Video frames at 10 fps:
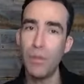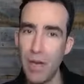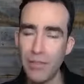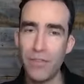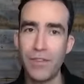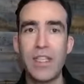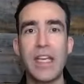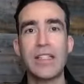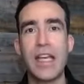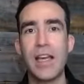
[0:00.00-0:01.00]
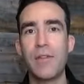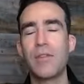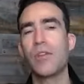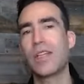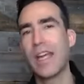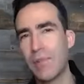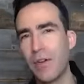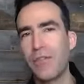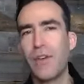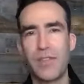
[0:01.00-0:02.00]
about 50 a day, you'll get
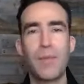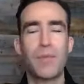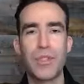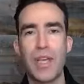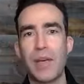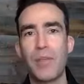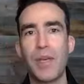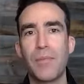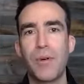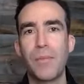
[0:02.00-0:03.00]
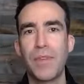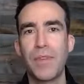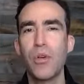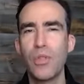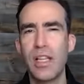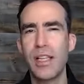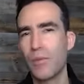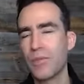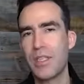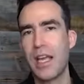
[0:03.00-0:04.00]
about 15% of people, usually
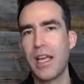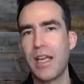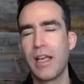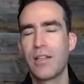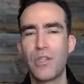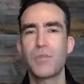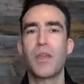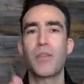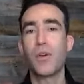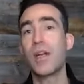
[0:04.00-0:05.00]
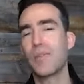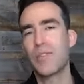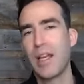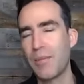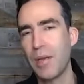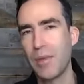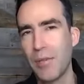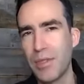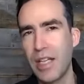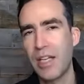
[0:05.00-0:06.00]
that will say, 30% of people that
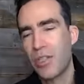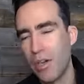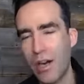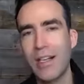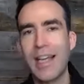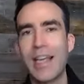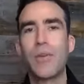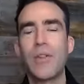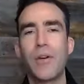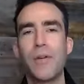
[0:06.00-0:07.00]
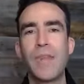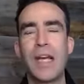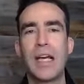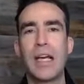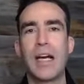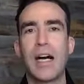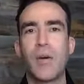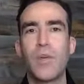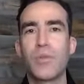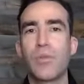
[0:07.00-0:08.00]
will say, sure, I'll connect with you,
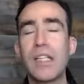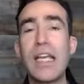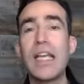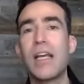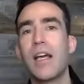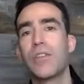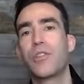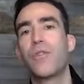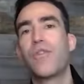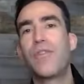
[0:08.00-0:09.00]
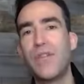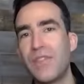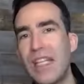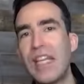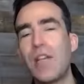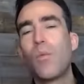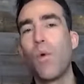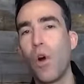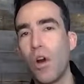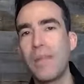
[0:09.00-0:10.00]
which will lead to 15
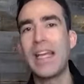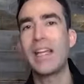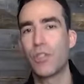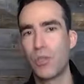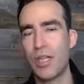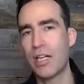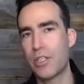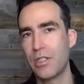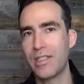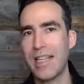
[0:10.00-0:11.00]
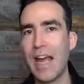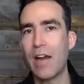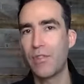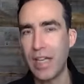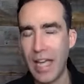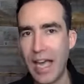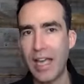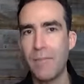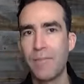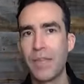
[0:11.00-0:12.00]
warmed introductions every
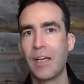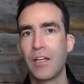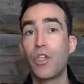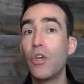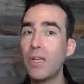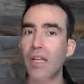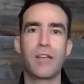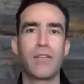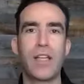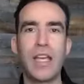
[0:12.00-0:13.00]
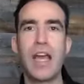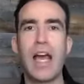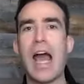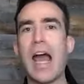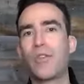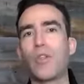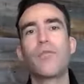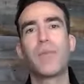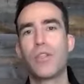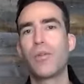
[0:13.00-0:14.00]
day, cumulatively, after
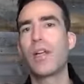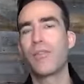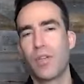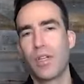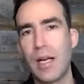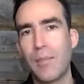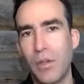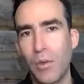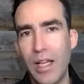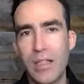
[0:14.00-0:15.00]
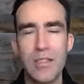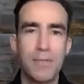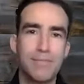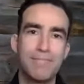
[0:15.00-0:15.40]
you've been doing it for a couple of weeks.